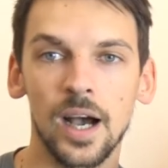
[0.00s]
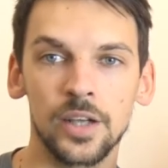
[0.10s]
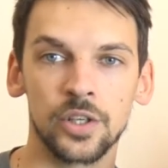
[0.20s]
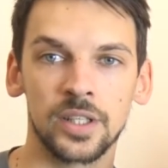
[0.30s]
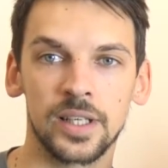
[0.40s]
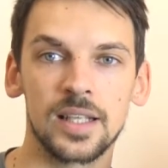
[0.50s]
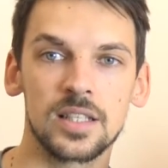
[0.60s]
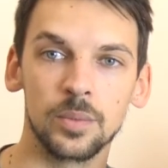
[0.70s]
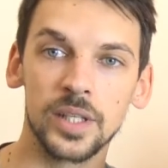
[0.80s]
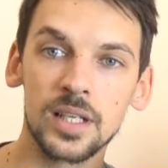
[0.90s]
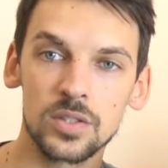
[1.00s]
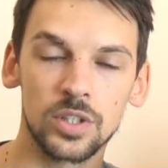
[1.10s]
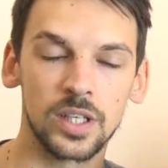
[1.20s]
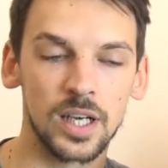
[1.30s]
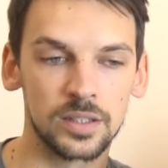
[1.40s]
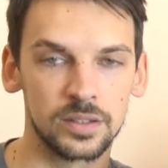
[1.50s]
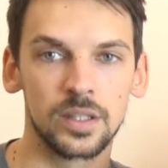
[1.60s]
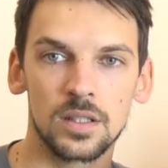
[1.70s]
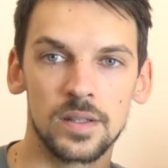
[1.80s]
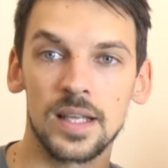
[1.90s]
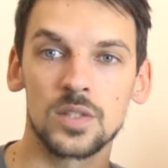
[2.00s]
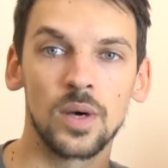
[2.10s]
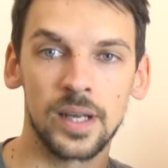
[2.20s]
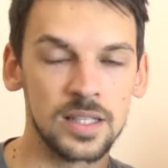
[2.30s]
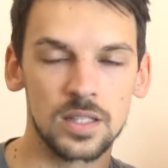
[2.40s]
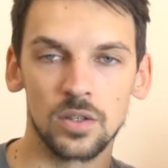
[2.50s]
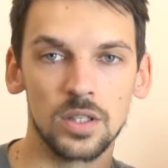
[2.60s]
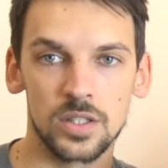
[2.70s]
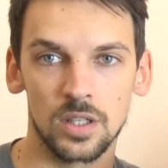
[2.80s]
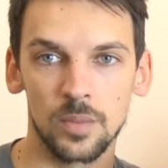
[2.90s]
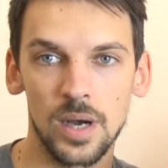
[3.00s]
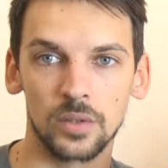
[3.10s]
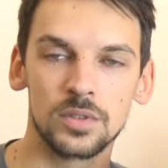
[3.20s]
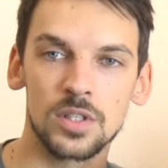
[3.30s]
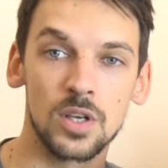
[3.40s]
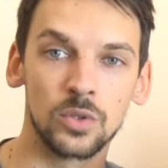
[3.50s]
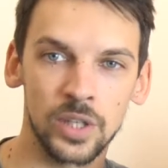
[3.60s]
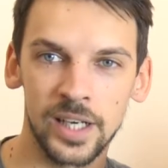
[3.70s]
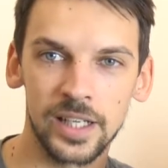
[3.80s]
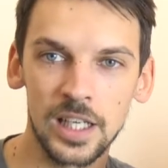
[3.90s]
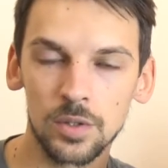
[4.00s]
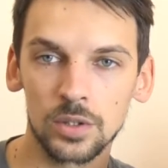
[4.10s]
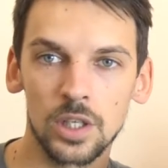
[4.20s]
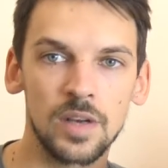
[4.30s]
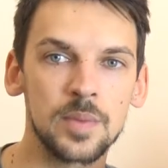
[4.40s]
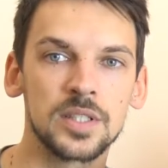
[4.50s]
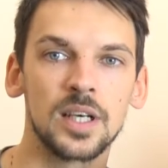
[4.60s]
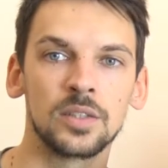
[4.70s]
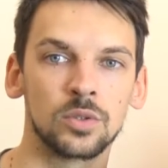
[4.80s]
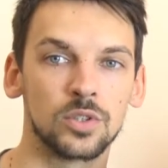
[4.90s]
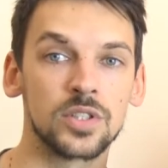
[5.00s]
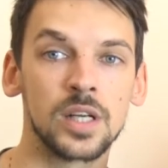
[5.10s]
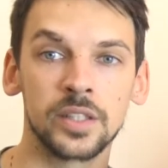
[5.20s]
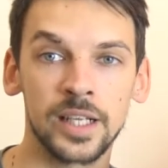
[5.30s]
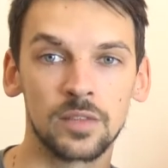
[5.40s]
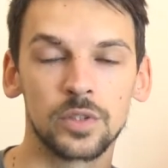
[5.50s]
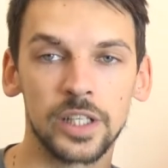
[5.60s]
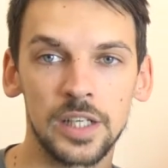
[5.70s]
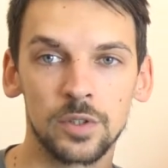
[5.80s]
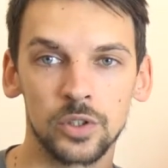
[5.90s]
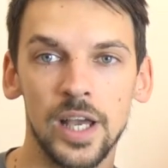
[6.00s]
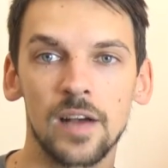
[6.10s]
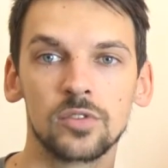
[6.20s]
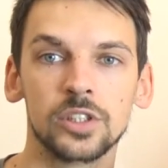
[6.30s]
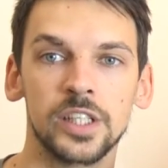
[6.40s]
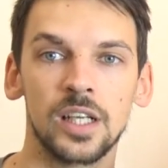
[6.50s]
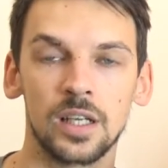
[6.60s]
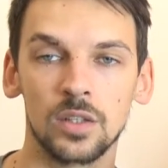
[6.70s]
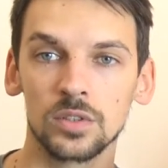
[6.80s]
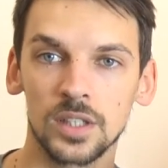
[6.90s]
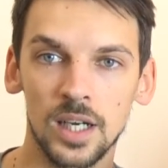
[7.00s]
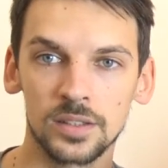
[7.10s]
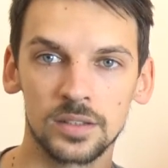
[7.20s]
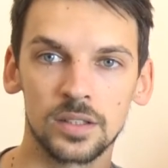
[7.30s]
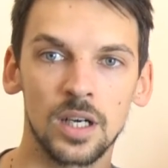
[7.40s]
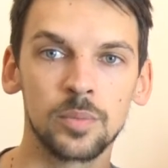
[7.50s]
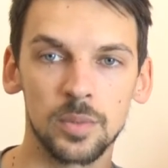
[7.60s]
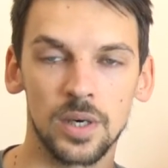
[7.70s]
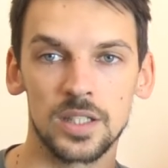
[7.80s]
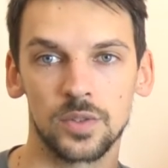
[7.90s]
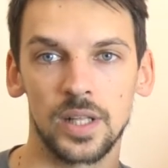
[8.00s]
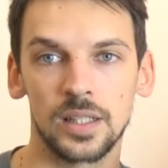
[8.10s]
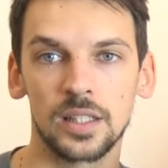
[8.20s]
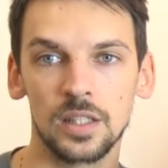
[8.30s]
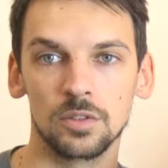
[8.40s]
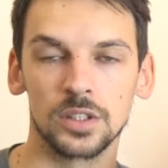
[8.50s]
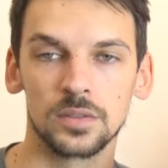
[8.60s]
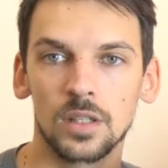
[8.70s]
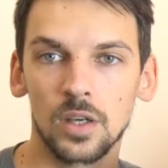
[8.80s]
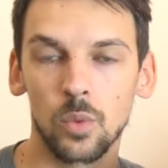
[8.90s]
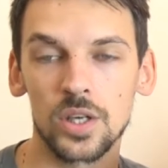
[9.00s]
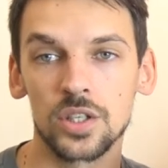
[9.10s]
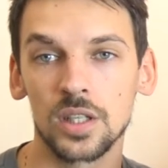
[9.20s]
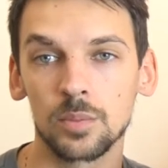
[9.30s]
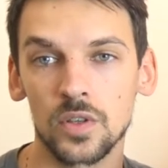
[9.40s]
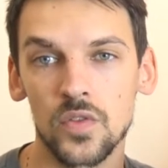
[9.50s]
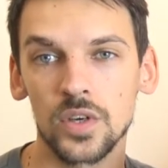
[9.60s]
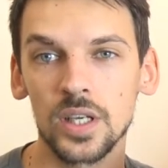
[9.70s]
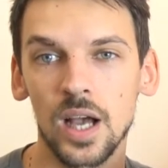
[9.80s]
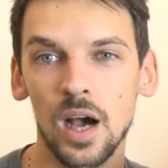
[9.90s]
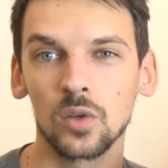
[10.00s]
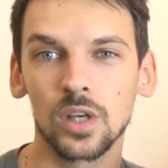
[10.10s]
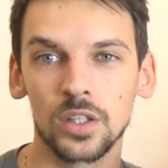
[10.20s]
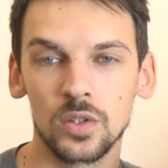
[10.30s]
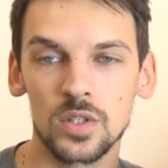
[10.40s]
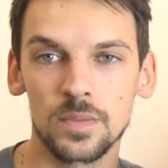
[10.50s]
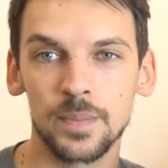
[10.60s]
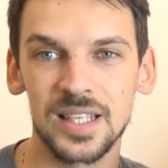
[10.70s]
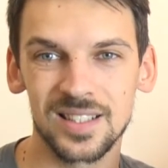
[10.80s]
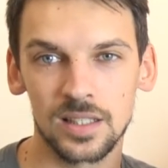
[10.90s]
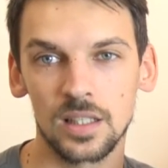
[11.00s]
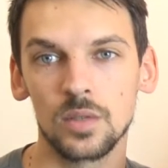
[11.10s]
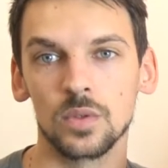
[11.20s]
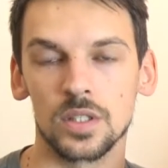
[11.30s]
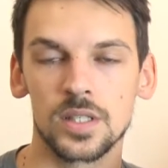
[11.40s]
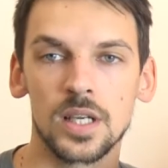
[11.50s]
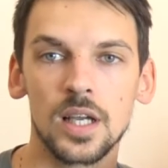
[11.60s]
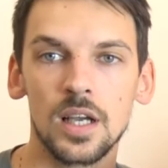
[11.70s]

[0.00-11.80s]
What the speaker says: you can get some links to your content. That's what SEO is all about. So to add a keyword to your website or to start ranking for a keyword, you have to create a good content optimized for that keyword. Question number 3, how do I use missed keywords?